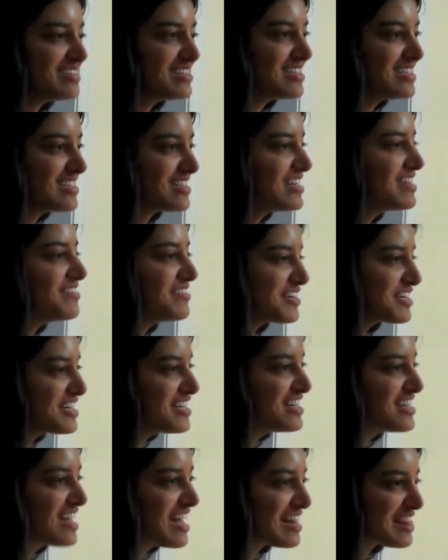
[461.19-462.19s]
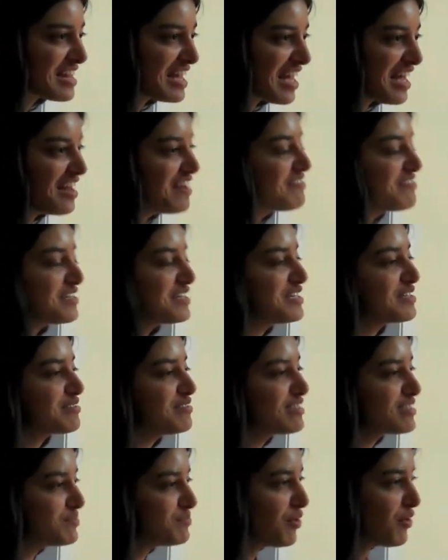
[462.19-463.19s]
is significant at the alpha
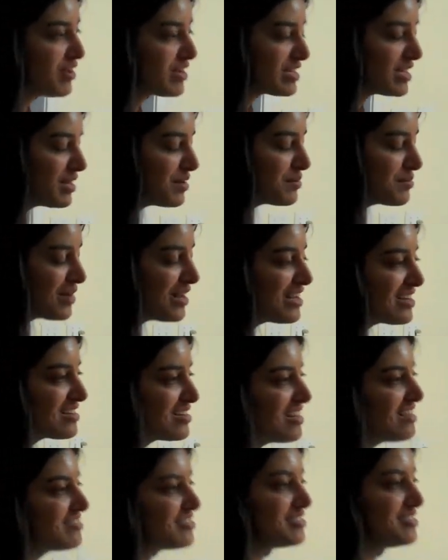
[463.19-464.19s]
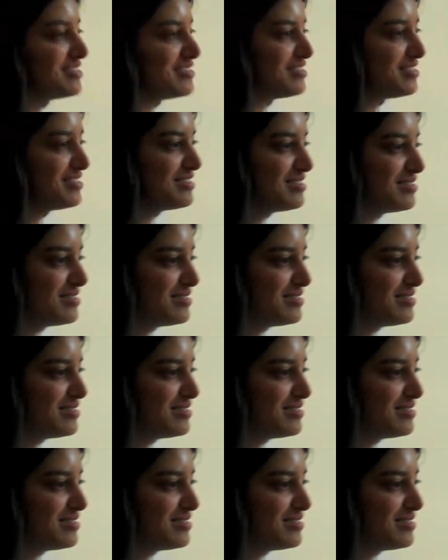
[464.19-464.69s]
equals 0.01 level.